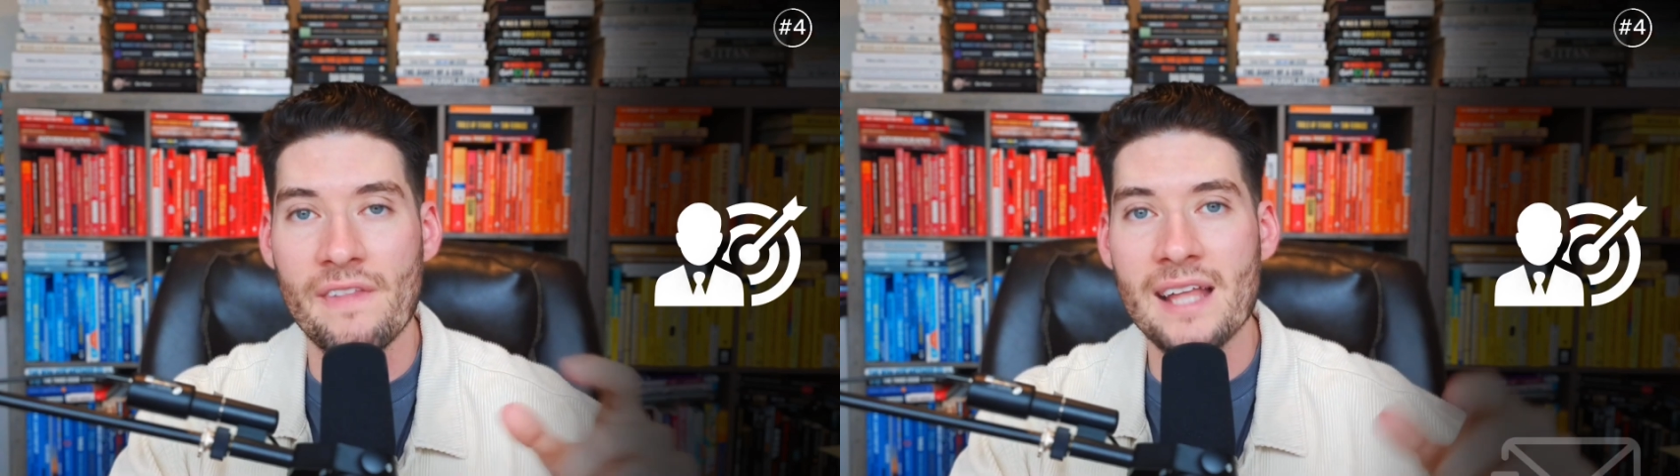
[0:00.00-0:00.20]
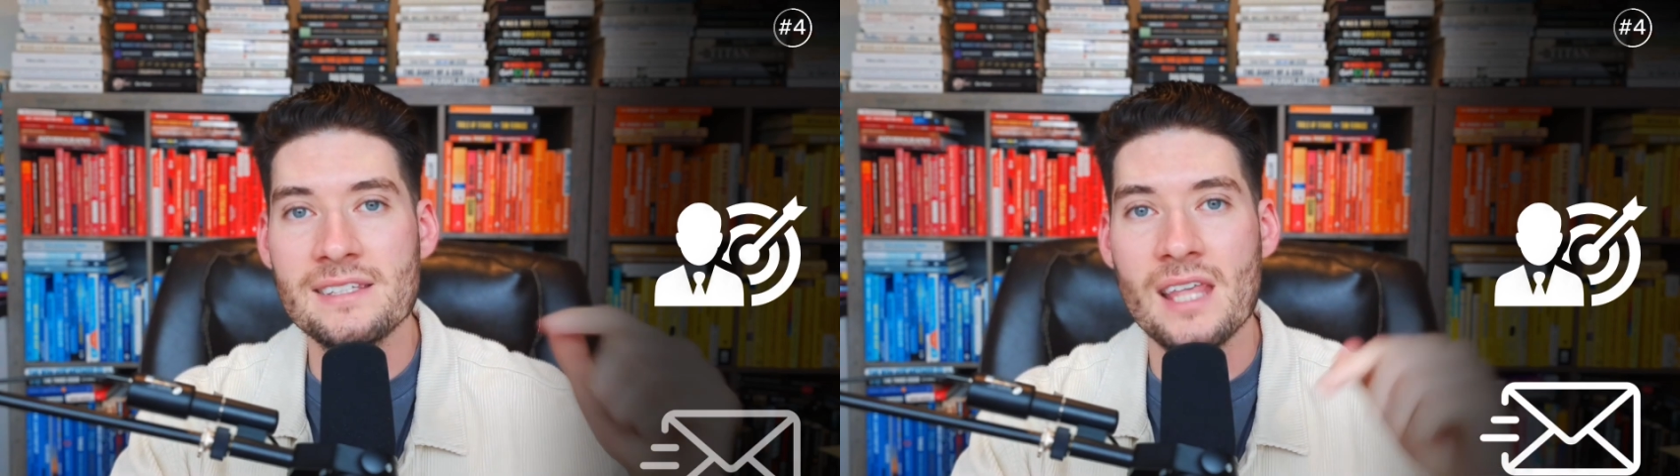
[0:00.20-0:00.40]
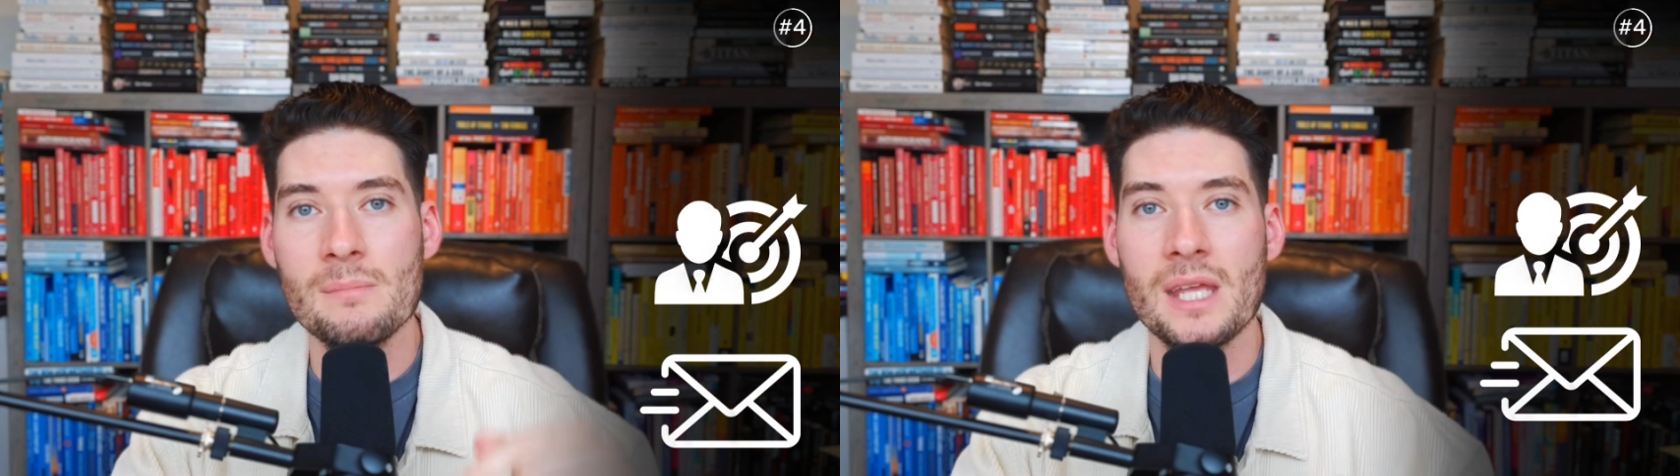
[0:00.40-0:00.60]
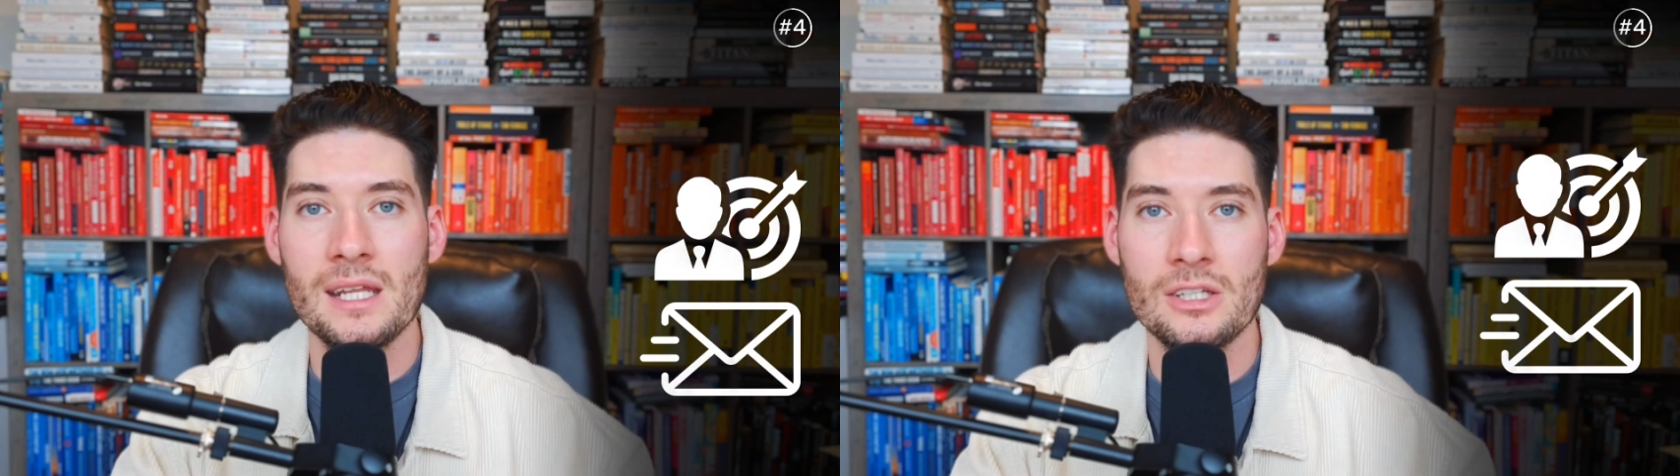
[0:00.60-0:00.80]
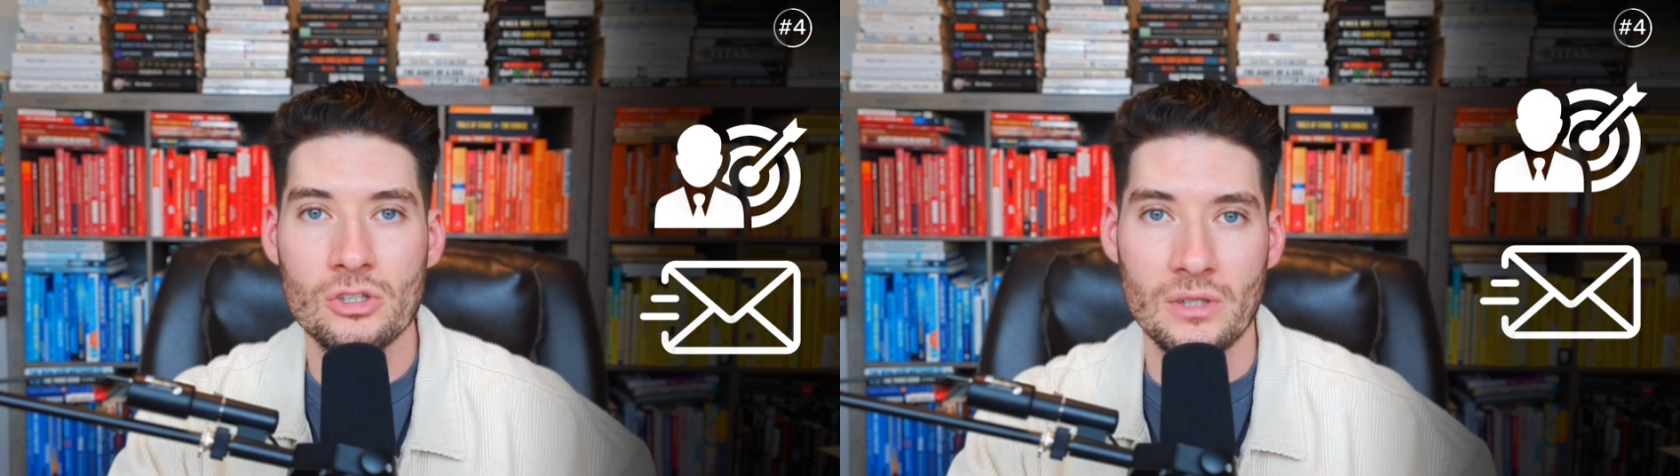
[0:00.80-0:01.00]
that's them
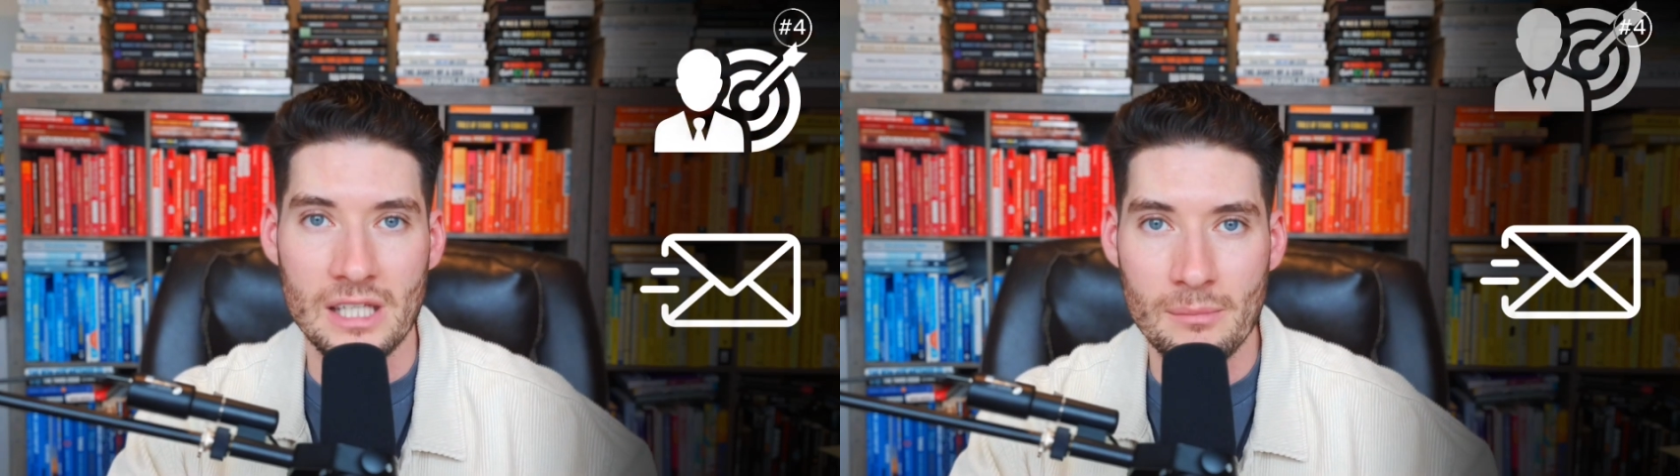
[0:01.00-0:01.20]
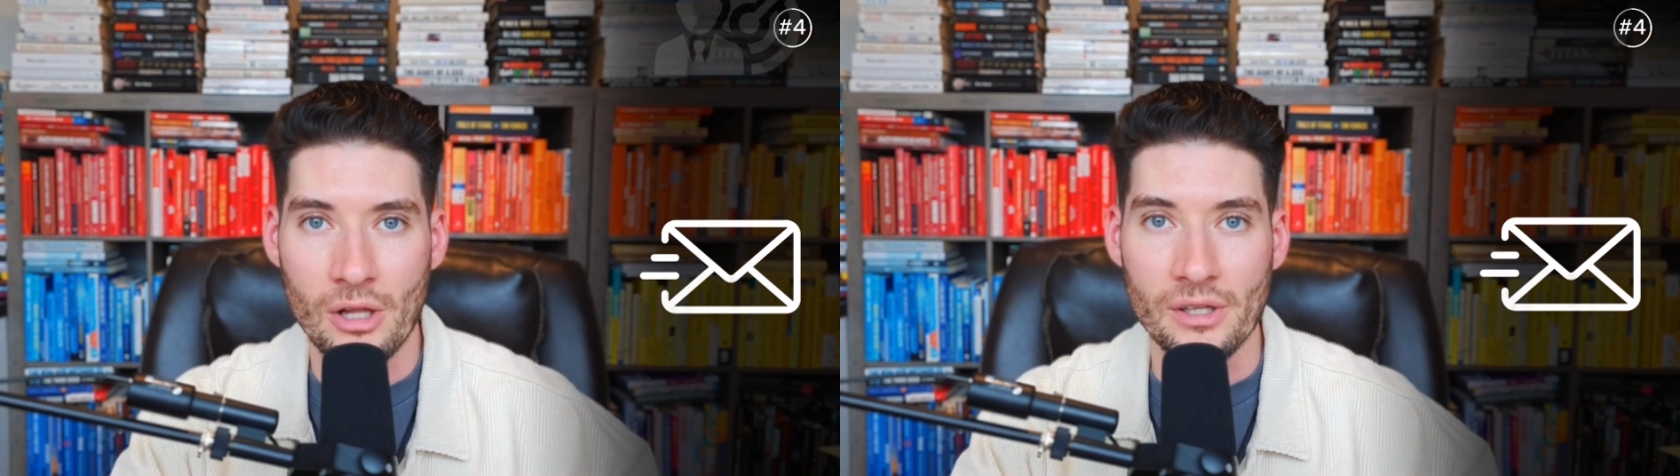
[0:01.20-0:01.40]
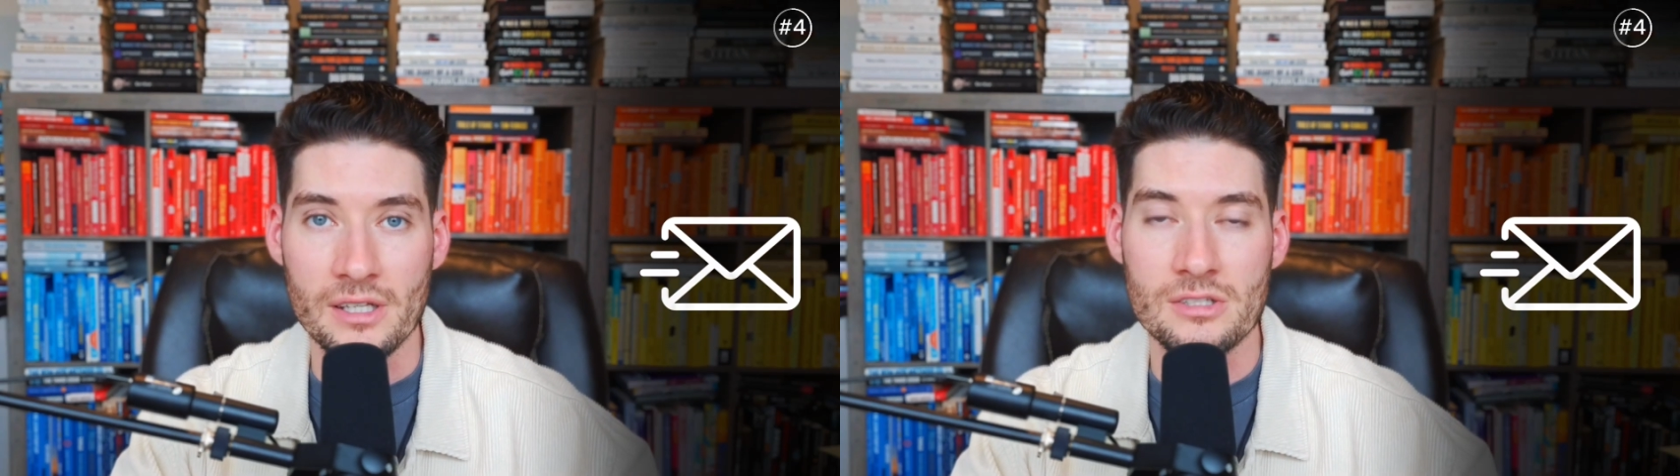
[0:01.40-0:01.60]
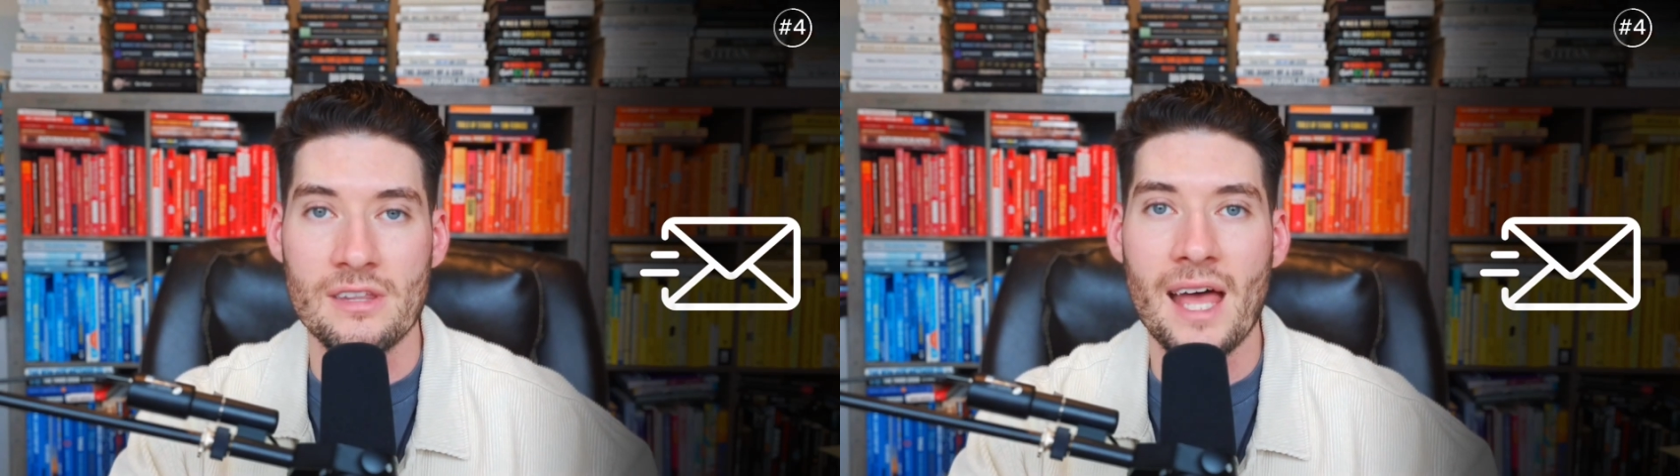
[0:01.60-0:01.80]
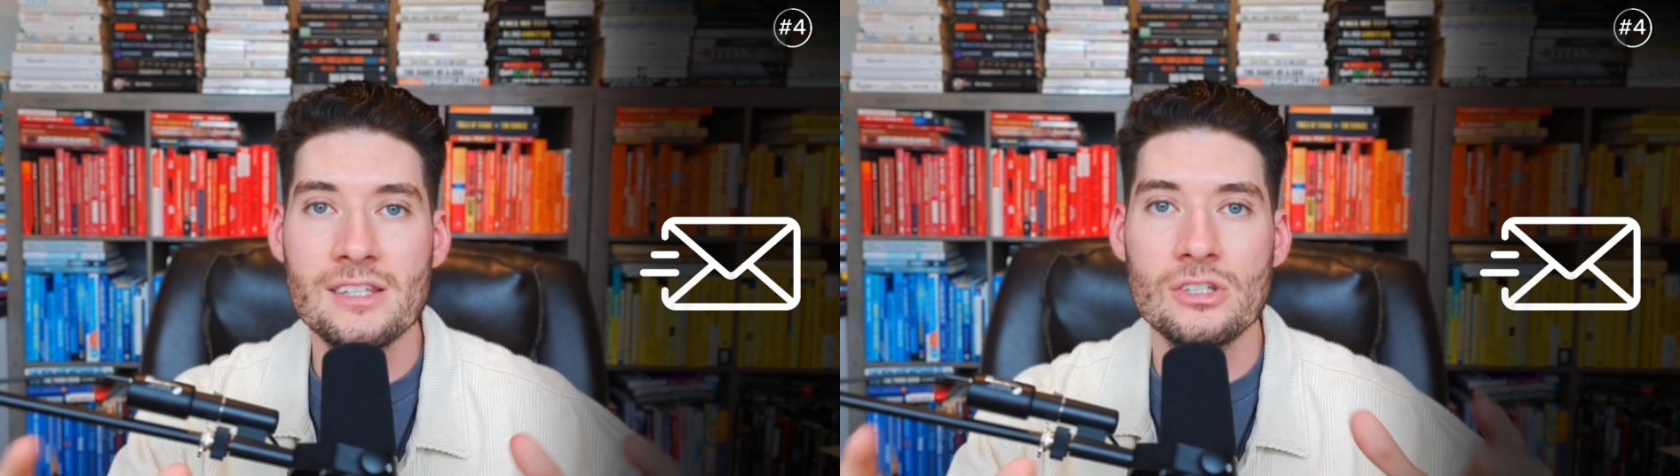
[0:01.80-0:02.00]
getting into your email list.
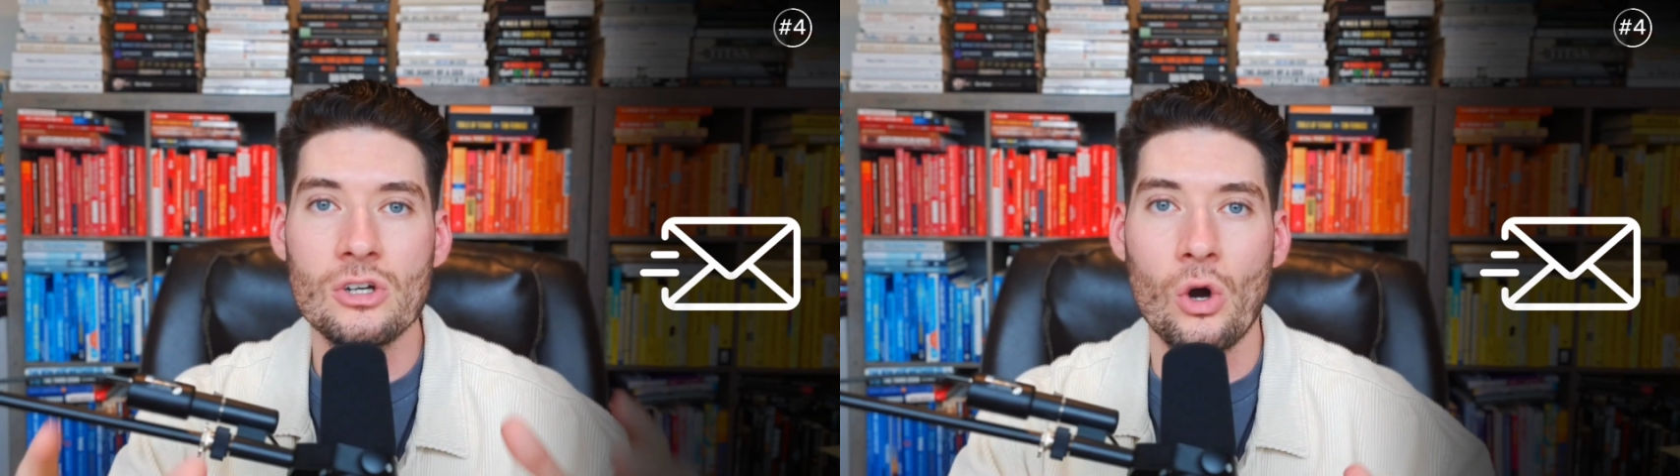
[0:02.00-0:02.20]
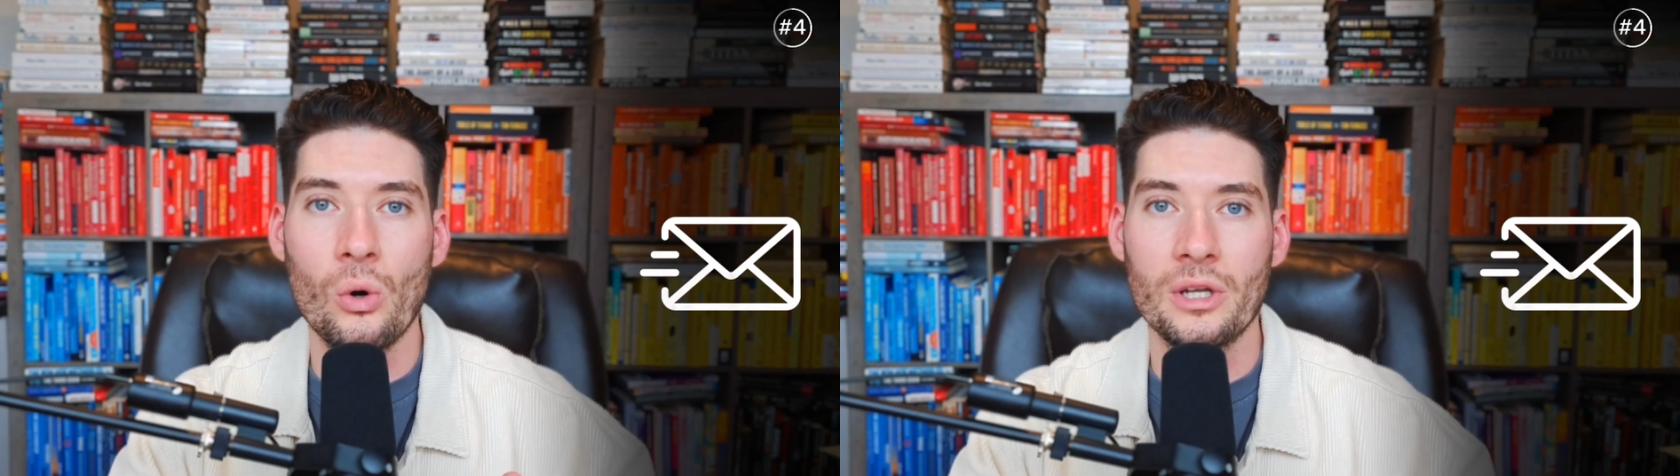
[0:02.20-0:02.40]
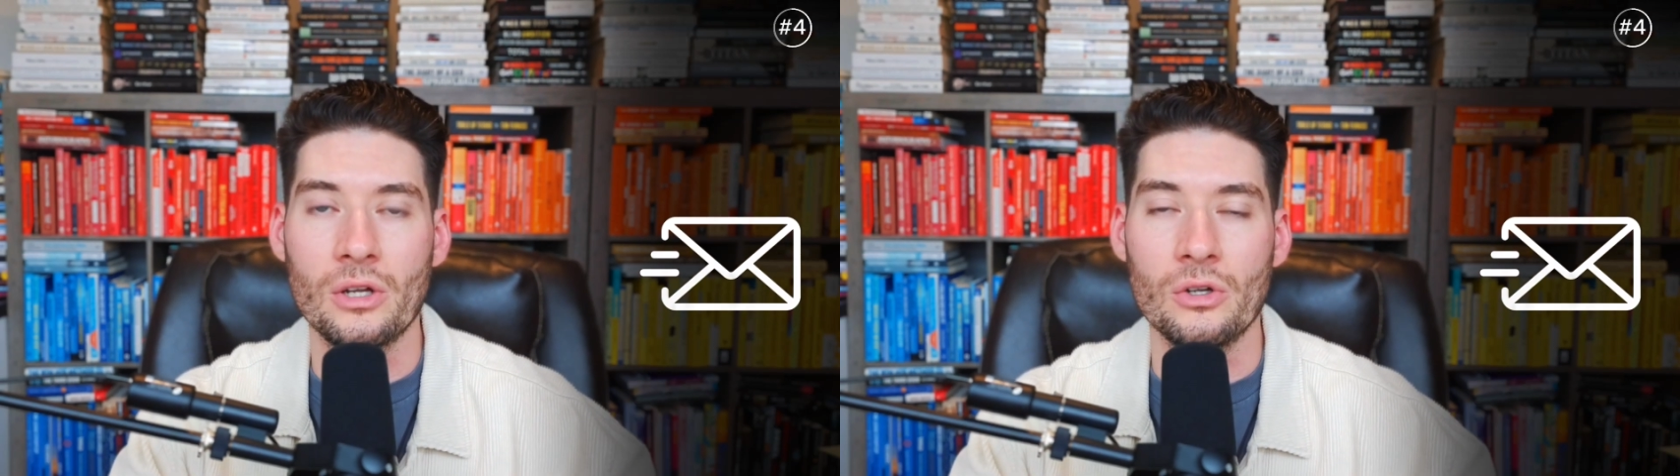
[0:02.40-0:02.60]
That's the goal here.